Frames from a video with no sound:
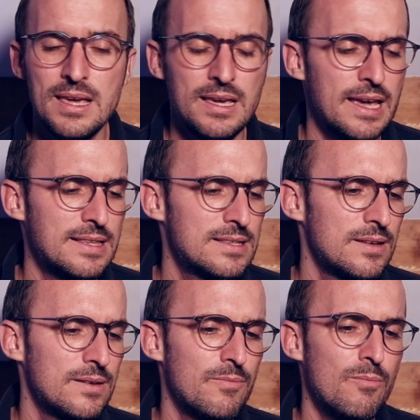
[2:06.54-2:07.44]
It's
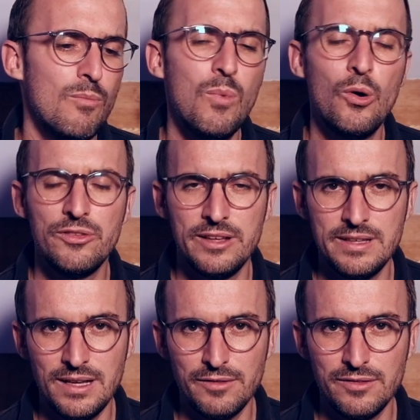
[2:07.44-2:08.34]
more than
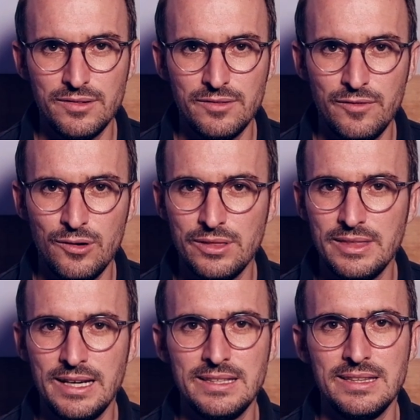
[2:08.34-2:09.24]
enough for
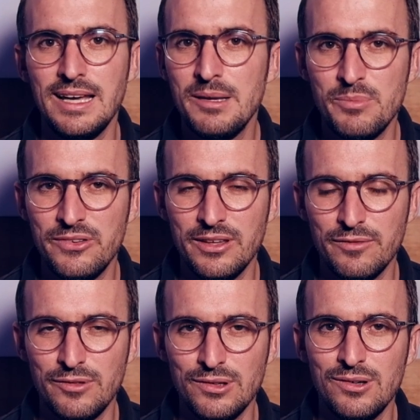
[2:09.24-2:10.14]
99%
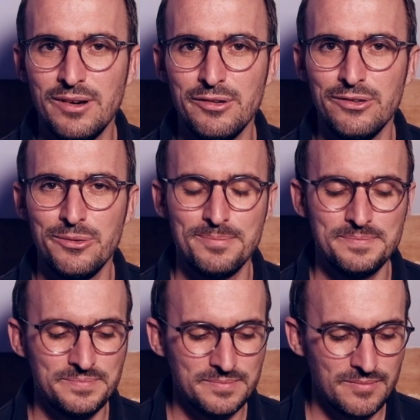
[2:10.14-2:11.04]
of photographers.
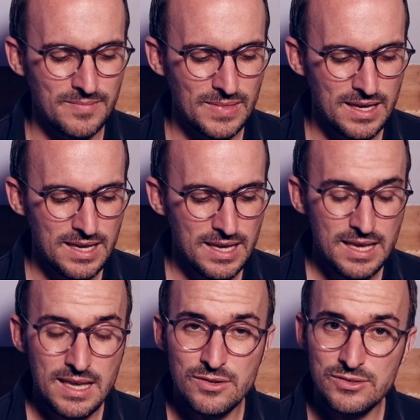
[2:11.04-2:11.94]

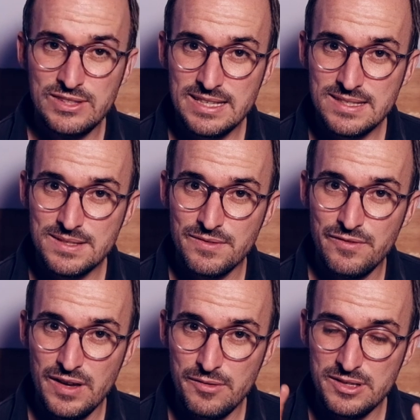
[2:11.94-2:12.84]
This
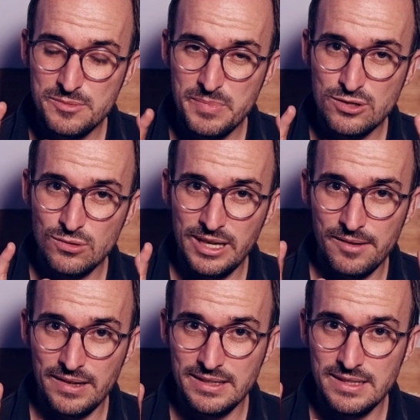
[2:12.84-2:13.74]
very special
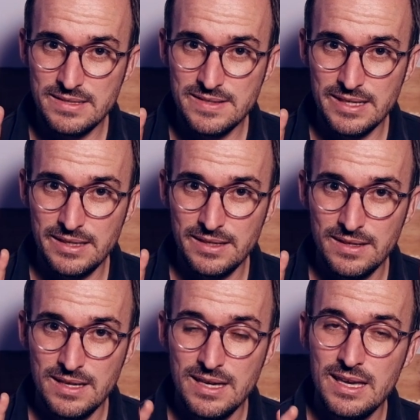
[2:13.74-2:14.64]
characteristic
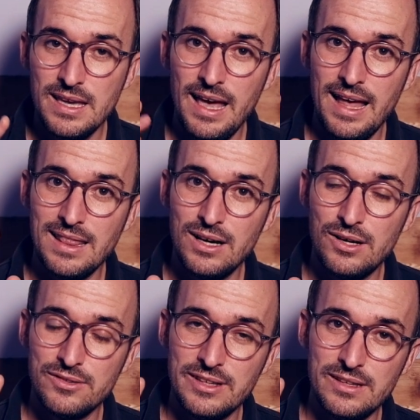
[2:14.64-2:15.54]

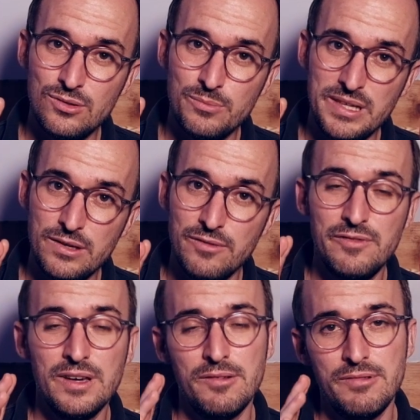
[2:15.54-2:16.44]
allows it to be a
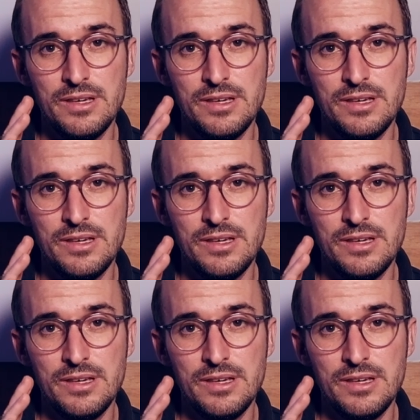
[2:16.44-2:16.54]
very